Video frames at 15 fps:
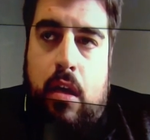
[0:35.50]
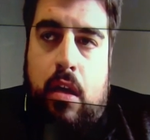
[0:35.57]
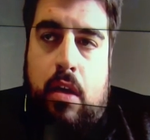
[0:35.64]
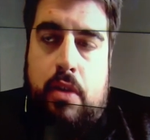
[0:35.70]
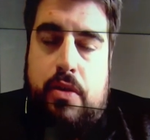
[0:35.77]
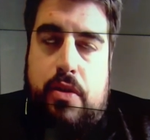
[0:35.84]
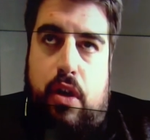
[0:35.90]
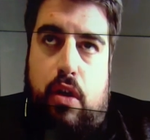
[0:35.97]

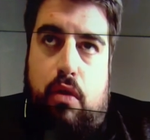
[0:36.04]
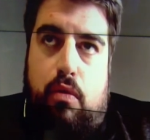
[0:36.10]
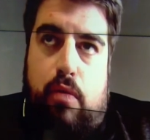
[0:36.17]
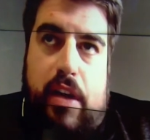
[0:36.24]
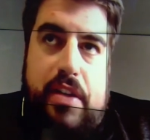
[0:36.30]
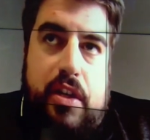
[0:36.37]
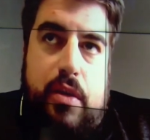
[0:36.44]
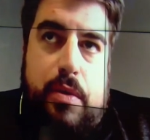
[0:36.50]
So,
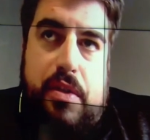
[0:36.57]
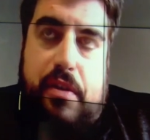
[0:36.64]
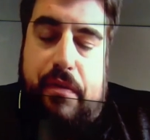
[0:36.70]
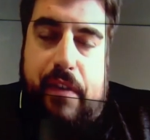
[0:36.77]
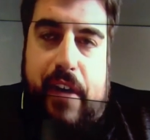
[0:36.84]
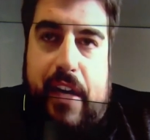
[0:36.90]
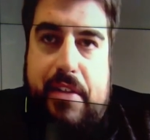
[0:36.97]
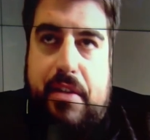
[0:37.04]
Rescu is the
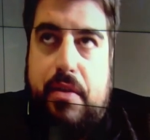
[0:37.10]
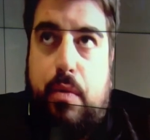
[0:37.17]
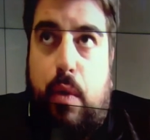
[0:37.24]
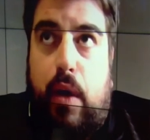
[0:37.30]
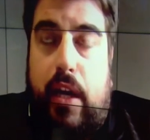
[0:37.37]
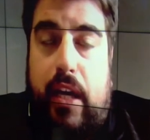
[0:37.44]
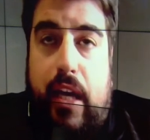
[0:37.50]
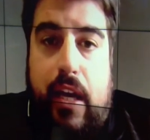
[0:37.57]
fastest
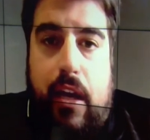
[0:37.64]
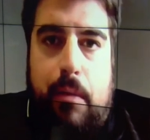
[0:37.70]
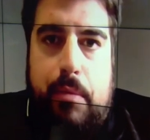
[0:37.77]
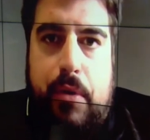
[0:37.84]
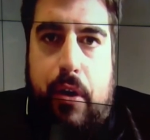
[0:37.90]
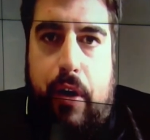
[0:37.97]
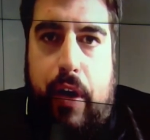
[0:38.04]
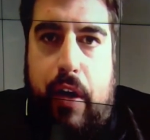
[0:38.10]
way to get help
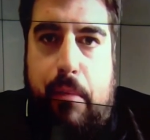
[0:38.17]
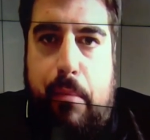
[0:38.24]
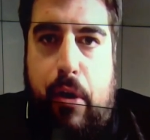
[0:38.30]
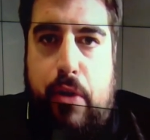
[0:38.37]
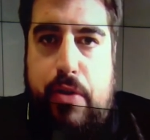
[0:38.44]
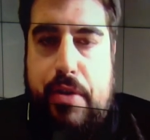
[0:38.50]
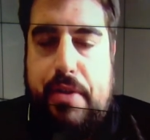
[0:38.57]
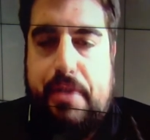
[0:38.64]
during an
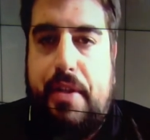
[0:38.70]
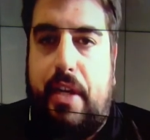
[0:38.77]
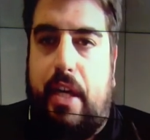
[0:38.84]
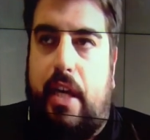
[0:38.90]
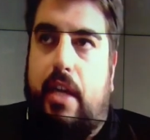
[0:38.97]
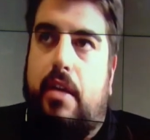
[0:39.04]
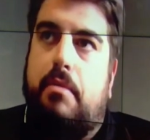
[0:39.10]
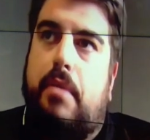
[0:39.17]

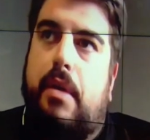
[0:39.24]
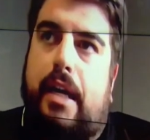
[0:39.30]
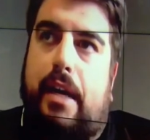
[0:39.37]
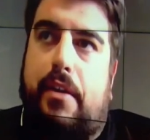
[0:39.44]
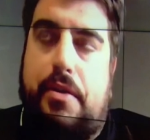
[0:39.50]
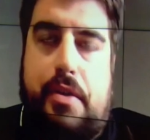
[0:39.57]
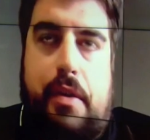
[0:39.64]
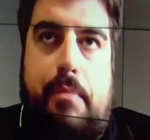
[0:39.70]
emergency. Uh,
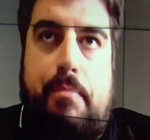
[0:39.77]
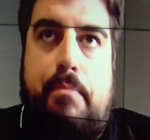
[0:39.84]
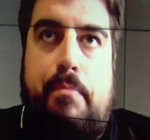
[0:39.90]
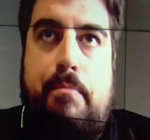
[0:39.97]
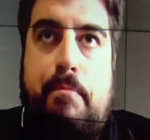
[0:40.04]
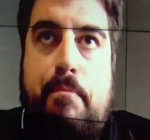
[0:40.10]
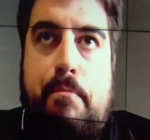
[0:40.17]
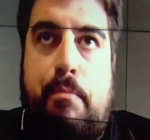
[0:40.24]
there's a
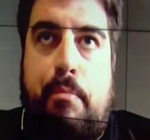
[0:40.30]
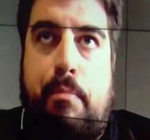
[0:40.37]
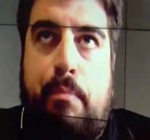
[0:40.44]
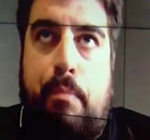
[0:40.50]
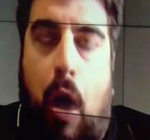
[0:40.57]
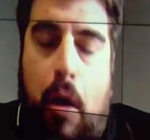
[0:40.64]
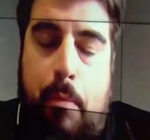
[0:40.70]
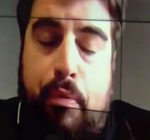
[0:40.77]

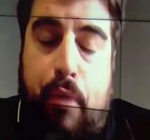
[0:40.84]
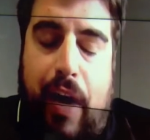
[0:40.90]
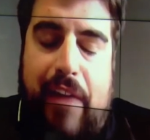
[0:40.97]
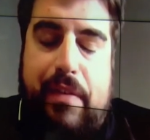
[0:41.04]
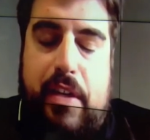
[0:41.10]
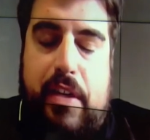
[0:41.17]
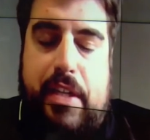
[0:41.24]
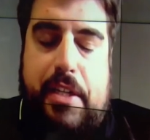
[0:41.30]
our
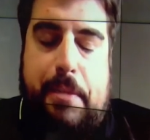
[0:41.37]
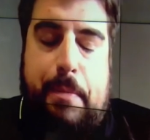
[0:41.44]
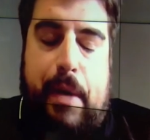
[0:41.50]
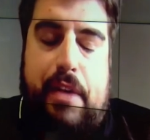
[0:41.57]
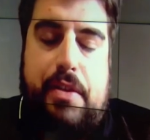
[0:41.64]
private dispatch